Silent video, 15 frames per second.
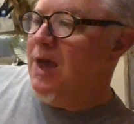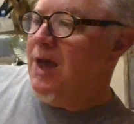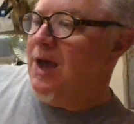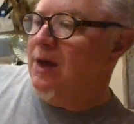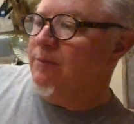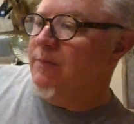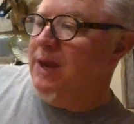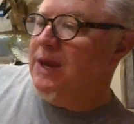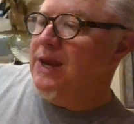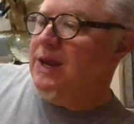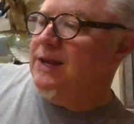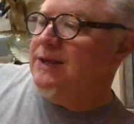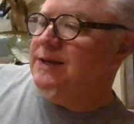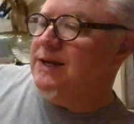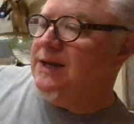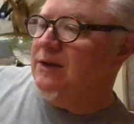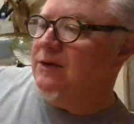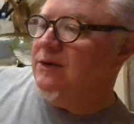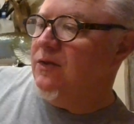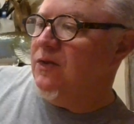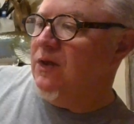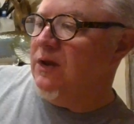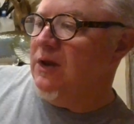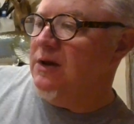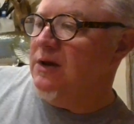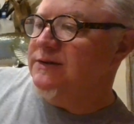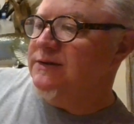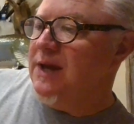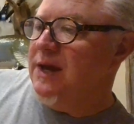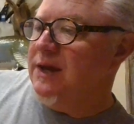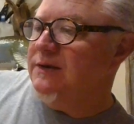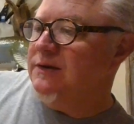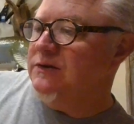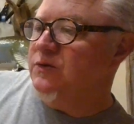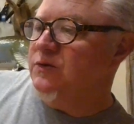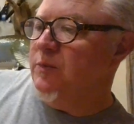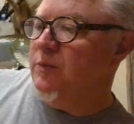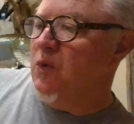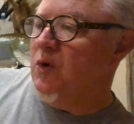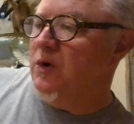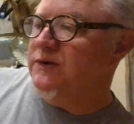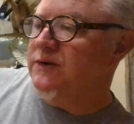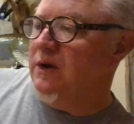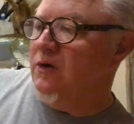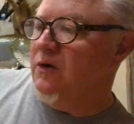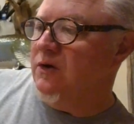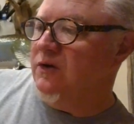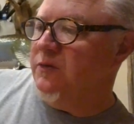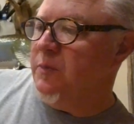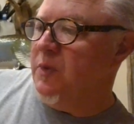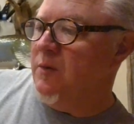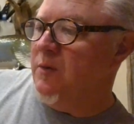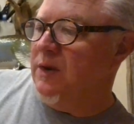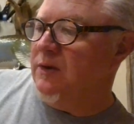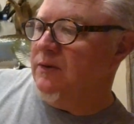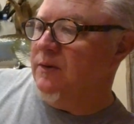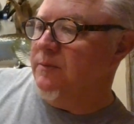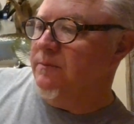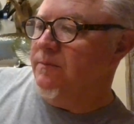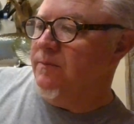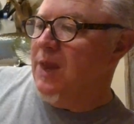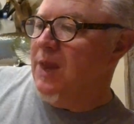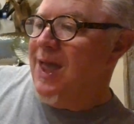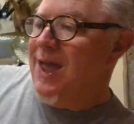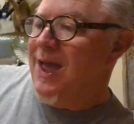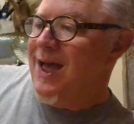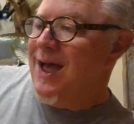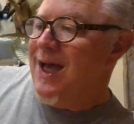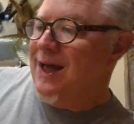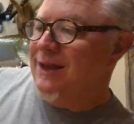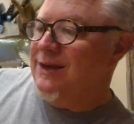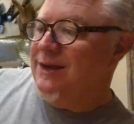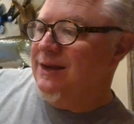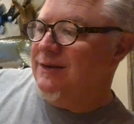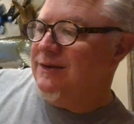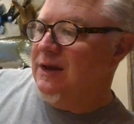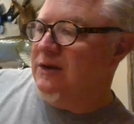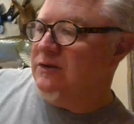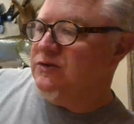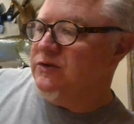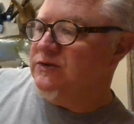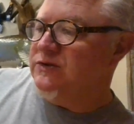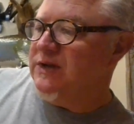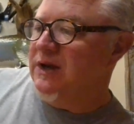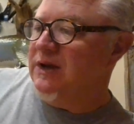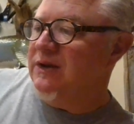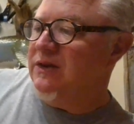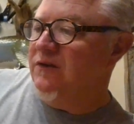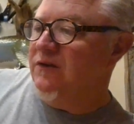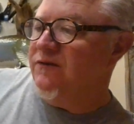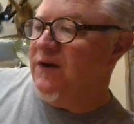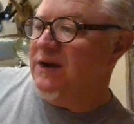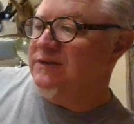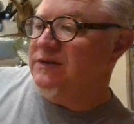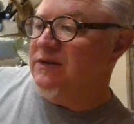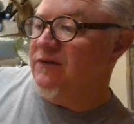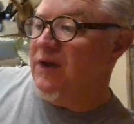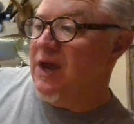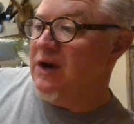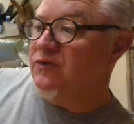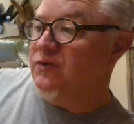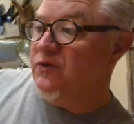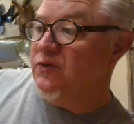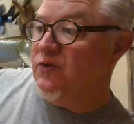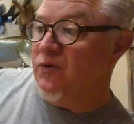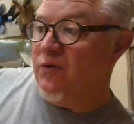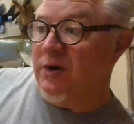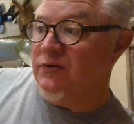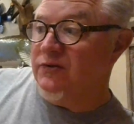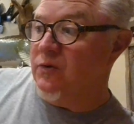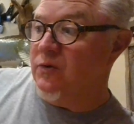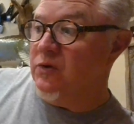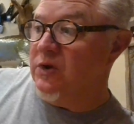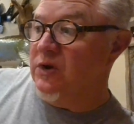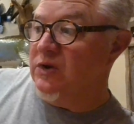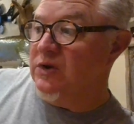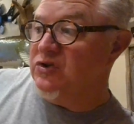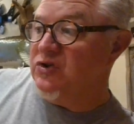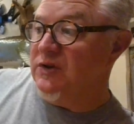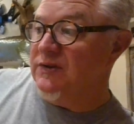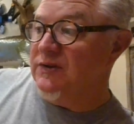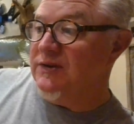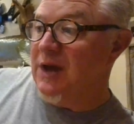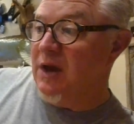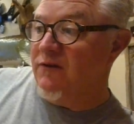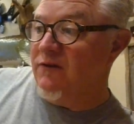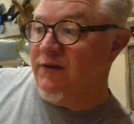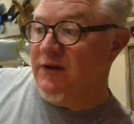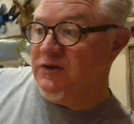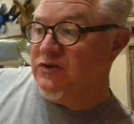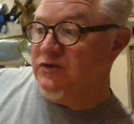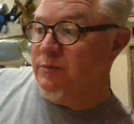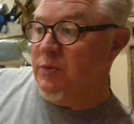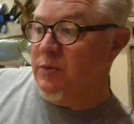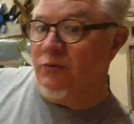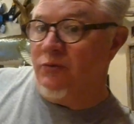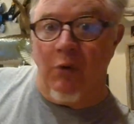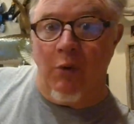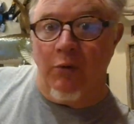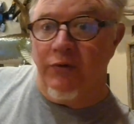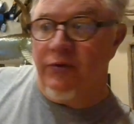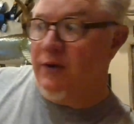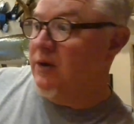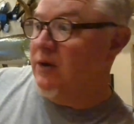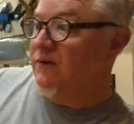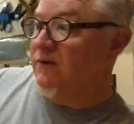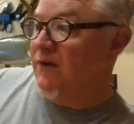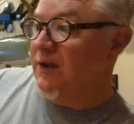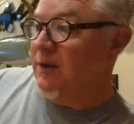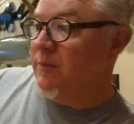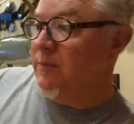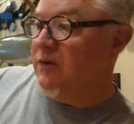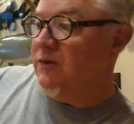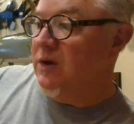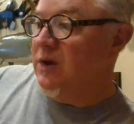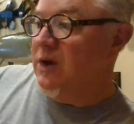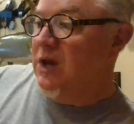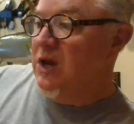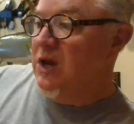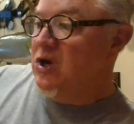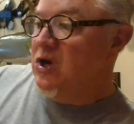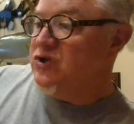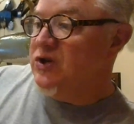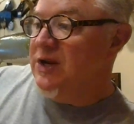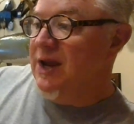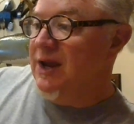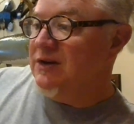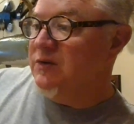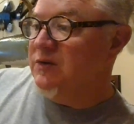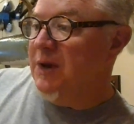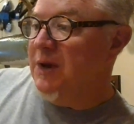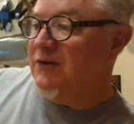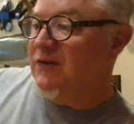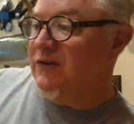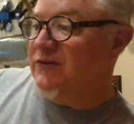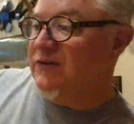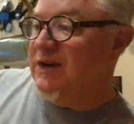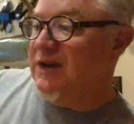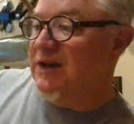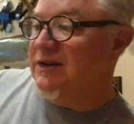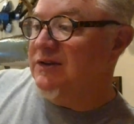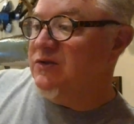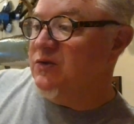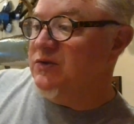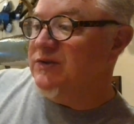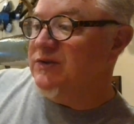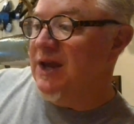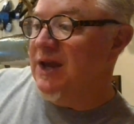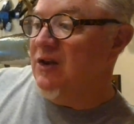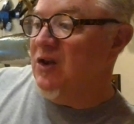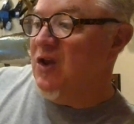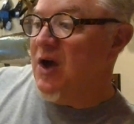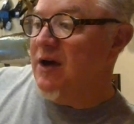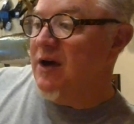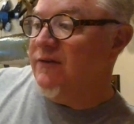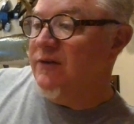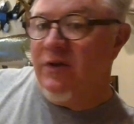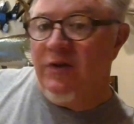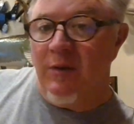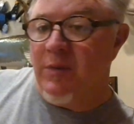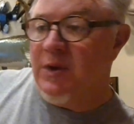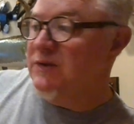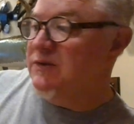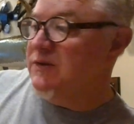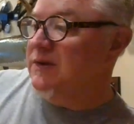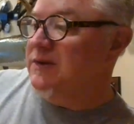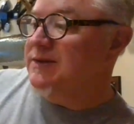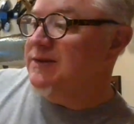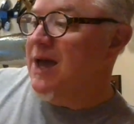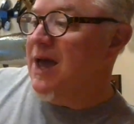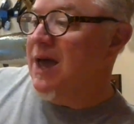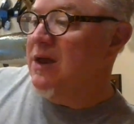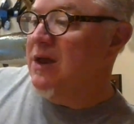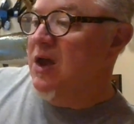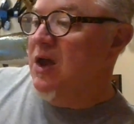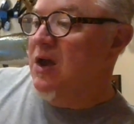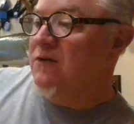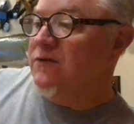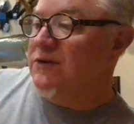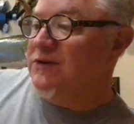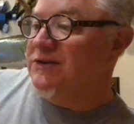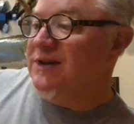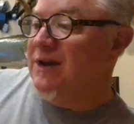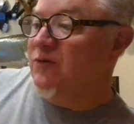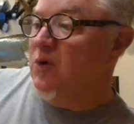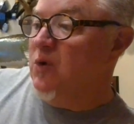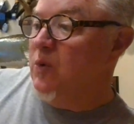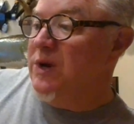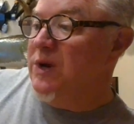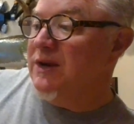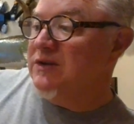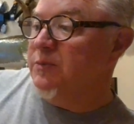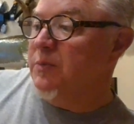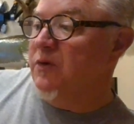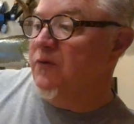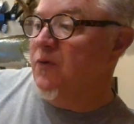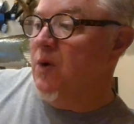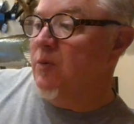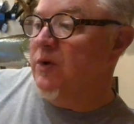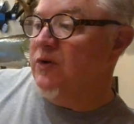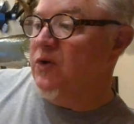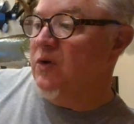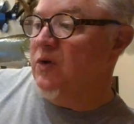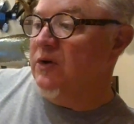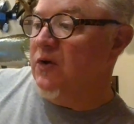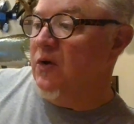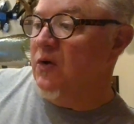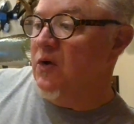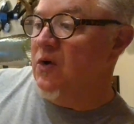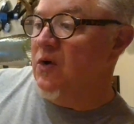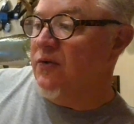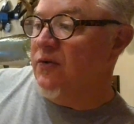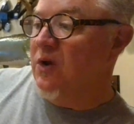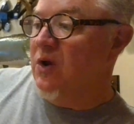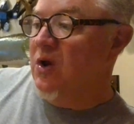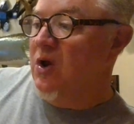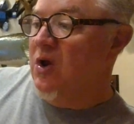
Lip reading: On May 18th, the young scientist reports on her experiment. Holly intends to study the effects of extraterrestrial conditions on vegetable growth and development. She expects the seedlings to stay aloft, that means in the sky, for several weeks before returning to Earth.